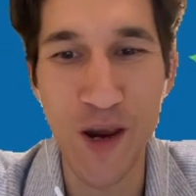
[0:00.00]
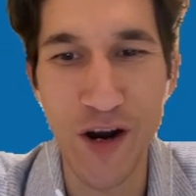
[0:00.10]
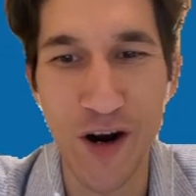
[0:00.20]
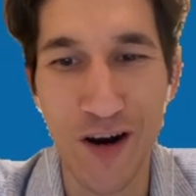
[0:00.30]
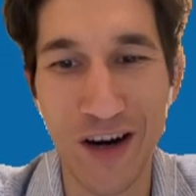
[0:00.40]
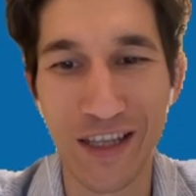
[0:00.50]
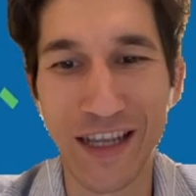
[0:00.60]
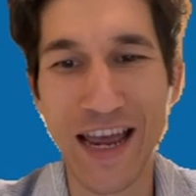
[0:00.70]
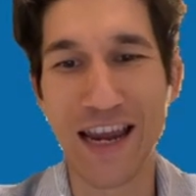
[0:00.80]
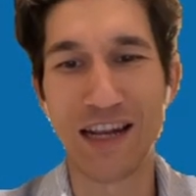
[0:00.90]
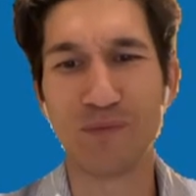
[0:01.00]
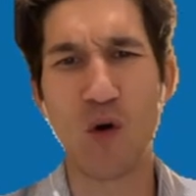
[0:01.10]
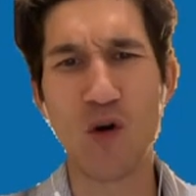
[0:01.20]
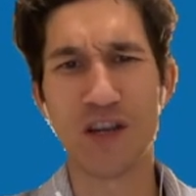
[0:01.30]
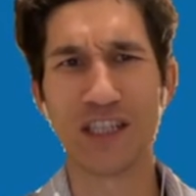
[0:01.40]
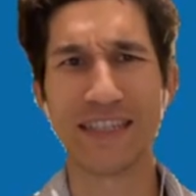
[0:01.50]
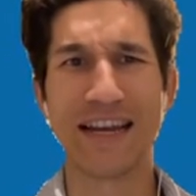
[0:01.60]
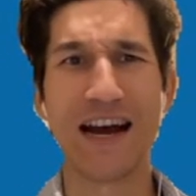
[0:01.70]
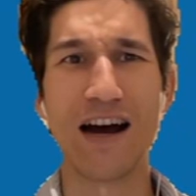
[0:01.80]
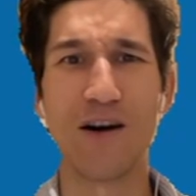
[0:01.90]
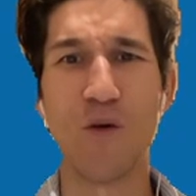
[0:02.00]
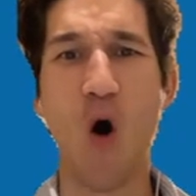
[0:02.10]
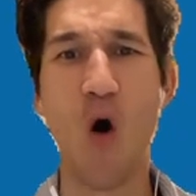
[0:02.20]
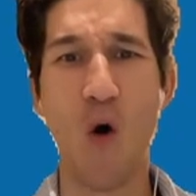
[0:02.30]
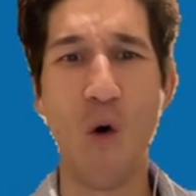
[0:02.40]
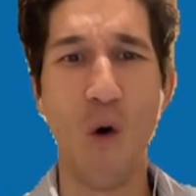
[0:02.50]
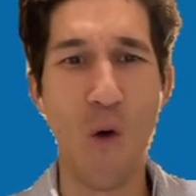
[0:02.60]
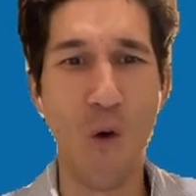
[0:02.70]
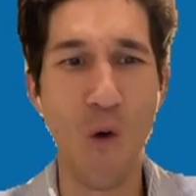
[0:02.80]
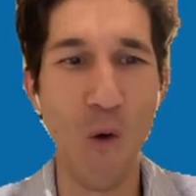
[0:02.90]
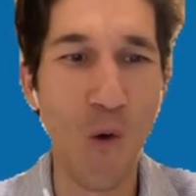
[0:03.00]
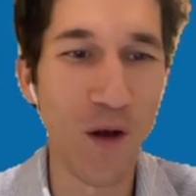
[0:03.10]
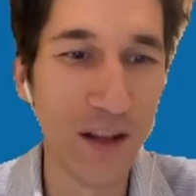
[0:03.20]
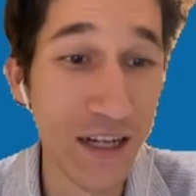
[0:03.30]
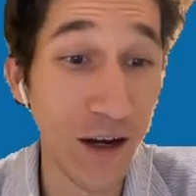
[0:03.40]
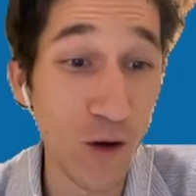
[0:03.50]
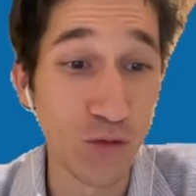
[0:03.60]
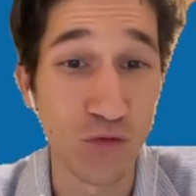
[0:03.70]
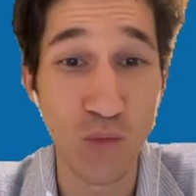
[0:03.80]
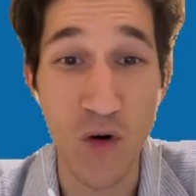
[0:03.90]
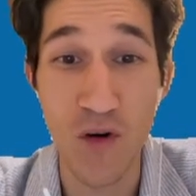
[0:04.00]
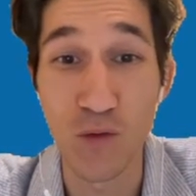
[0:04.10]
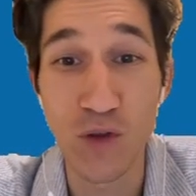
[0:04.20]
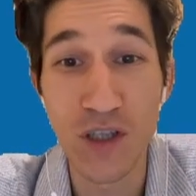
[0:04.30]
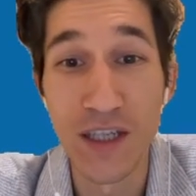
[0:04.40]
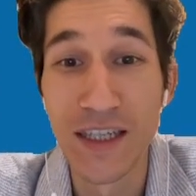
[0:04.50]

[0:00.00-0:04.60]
we are at eight points now. Oh, two more roads.